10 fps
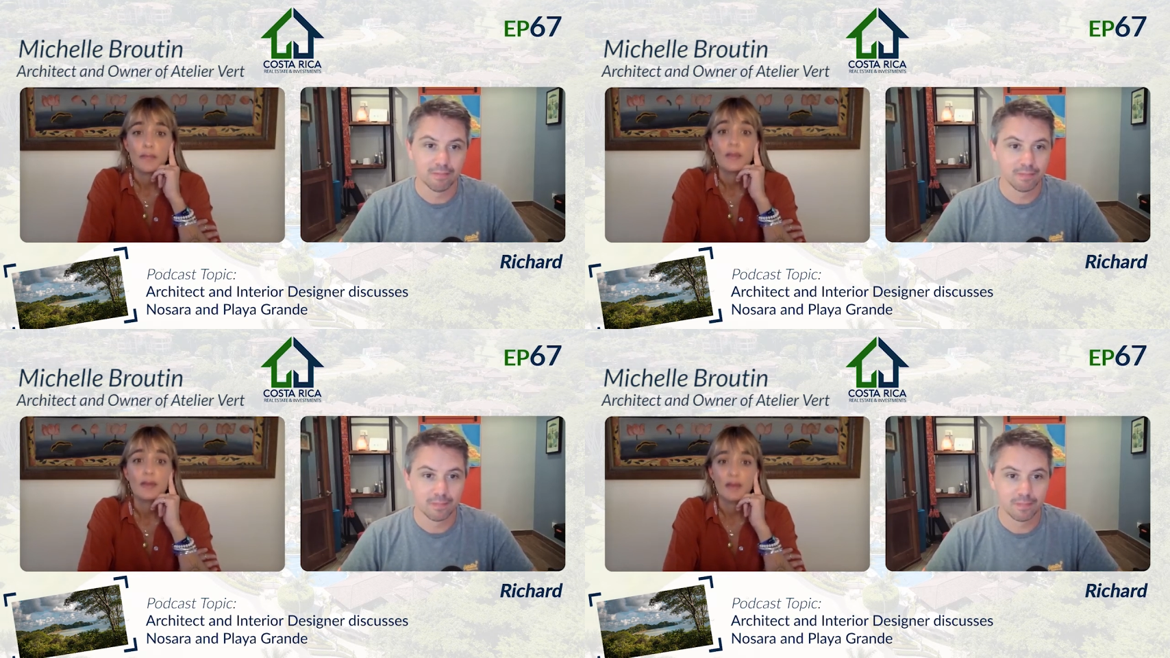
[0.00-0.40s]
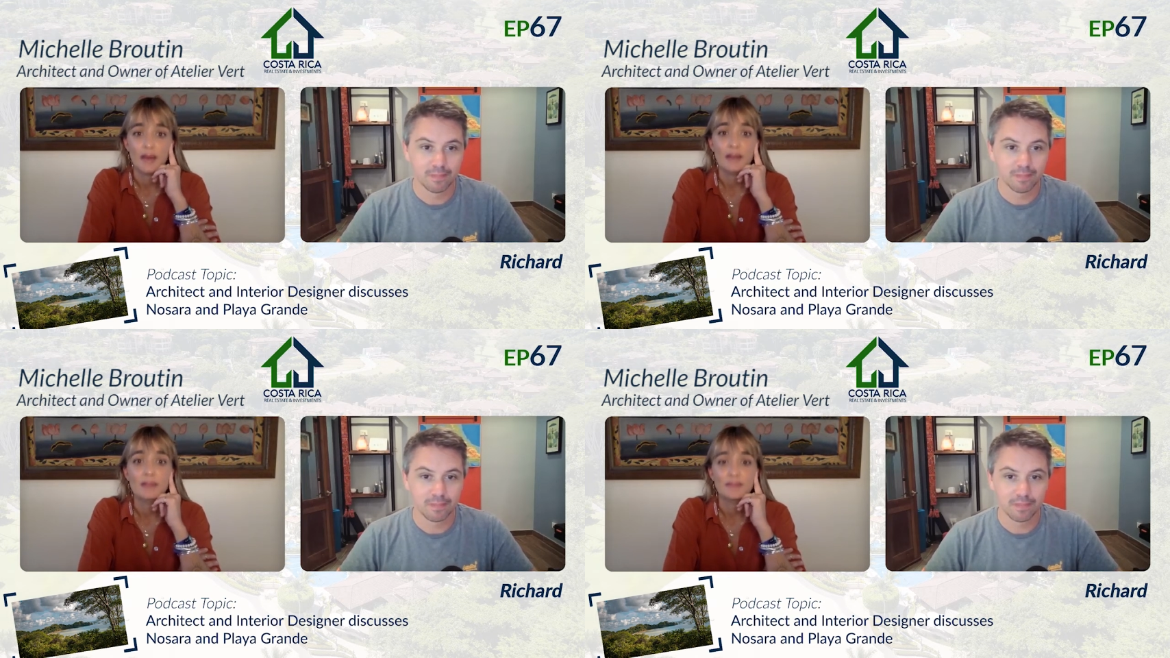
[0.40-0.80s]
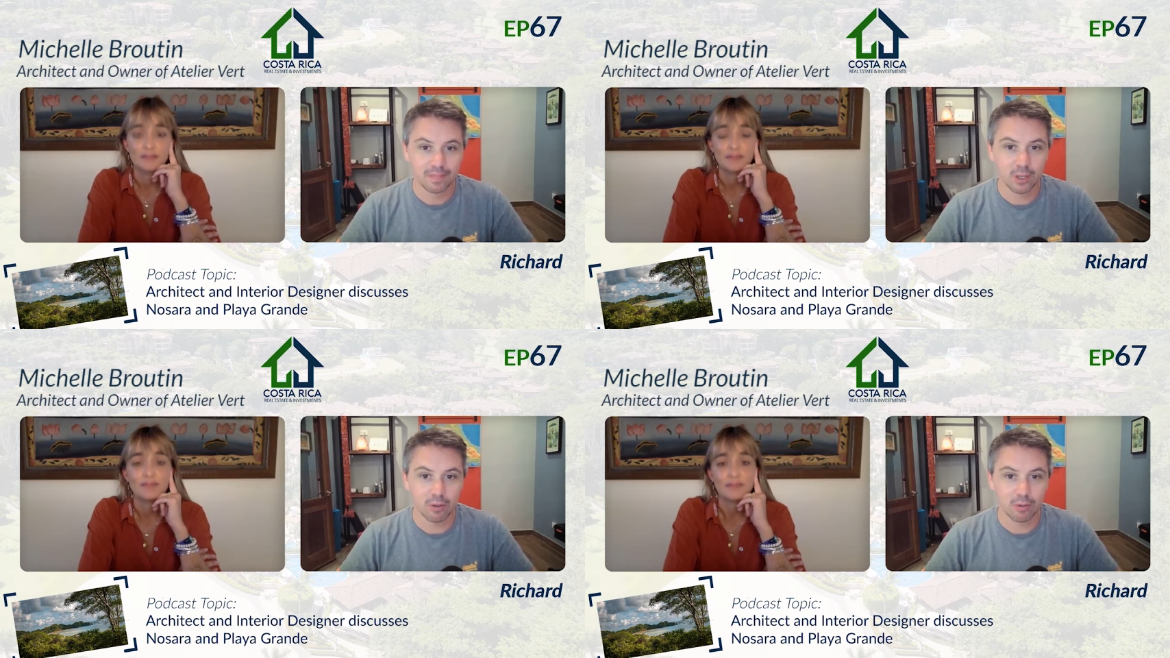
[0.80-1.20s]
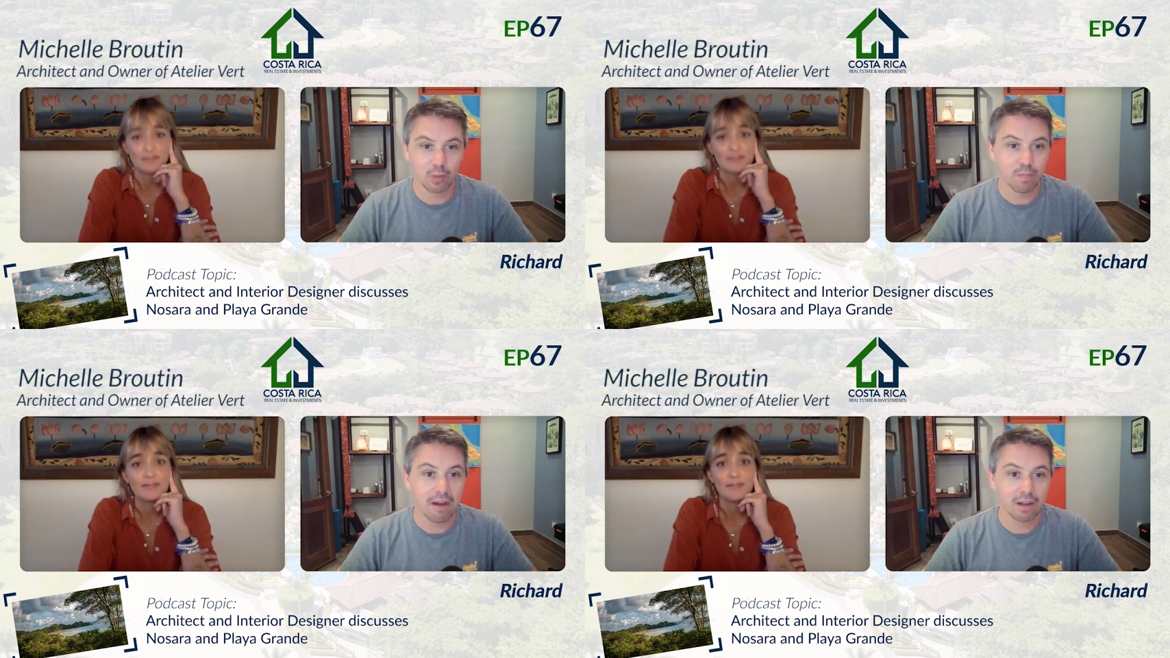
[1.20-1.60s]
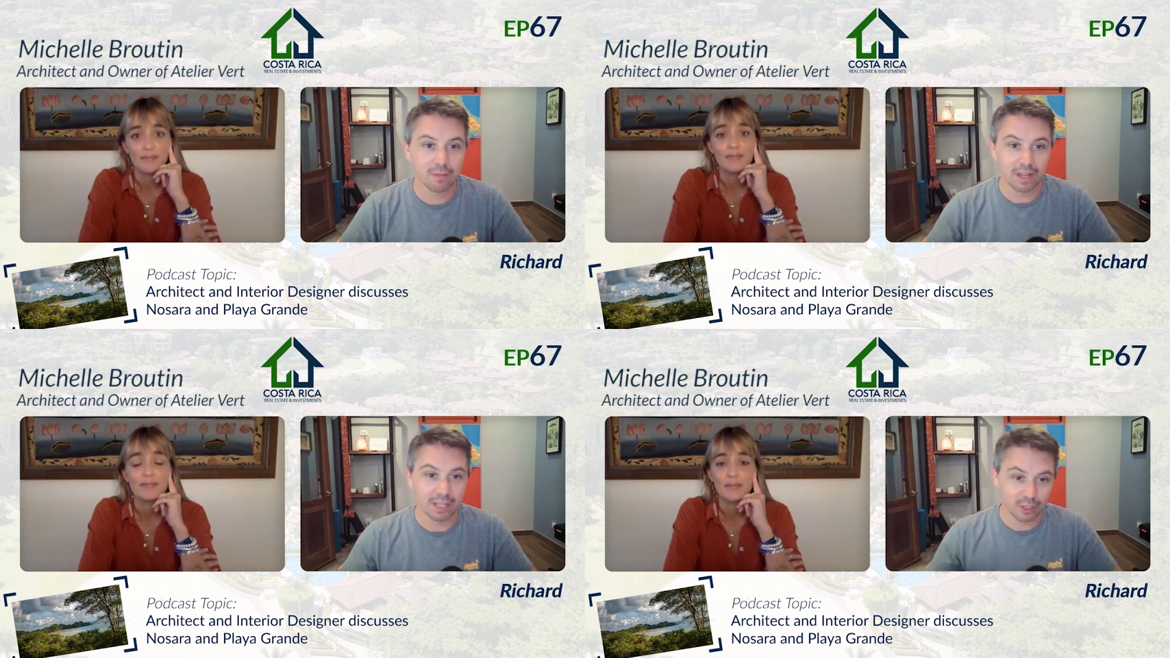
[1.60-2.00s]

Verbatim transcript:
Speaker 1: Yeah. You know, comparatively,